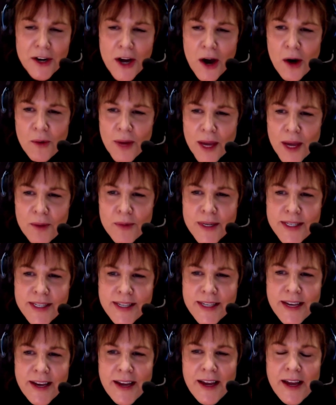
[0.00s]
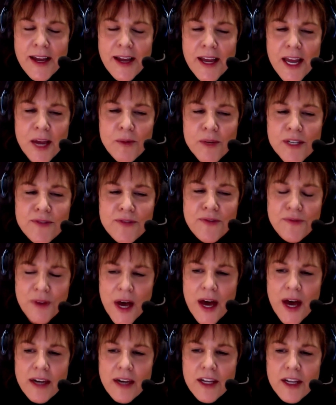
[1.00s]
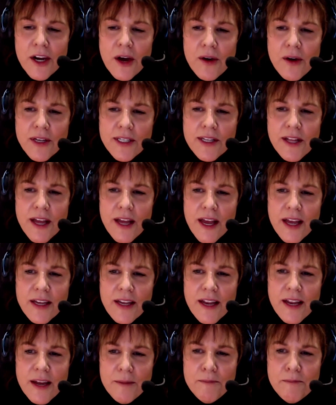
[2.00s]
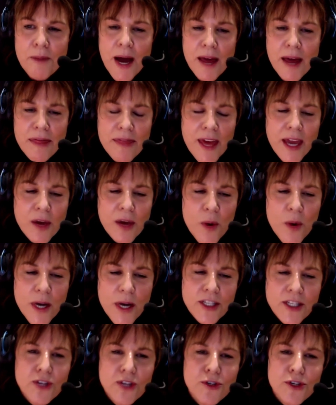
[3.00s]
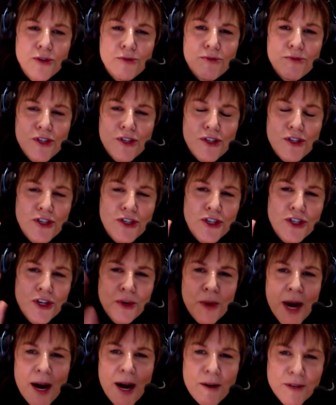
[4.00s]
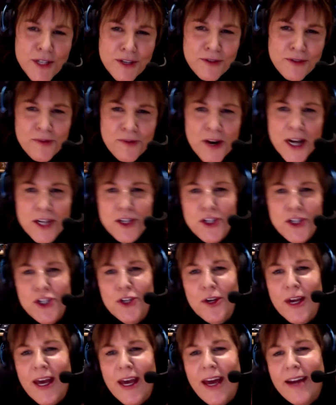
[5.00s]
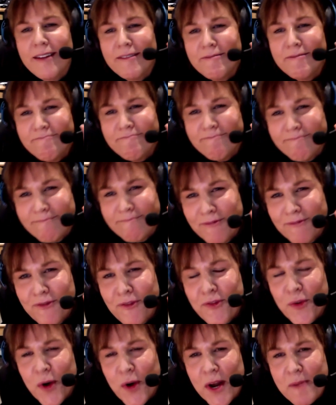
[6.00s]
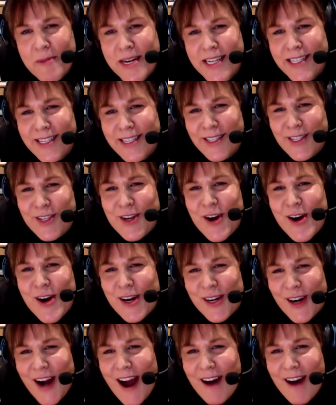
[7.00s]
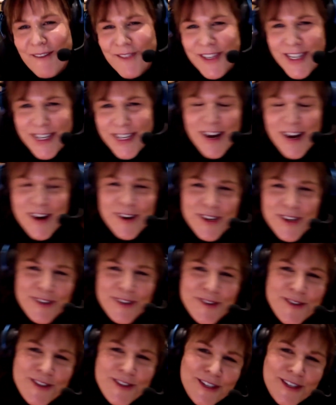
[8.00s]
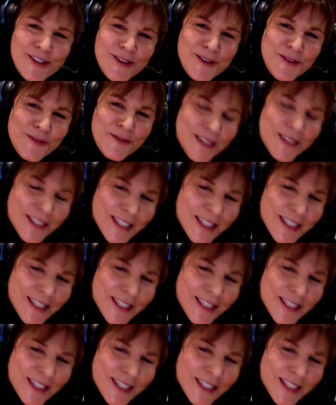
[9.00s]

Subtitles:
know, it was fun. My thing was, you do 2 hours of French, you get 40 minutes of StarCraft. You do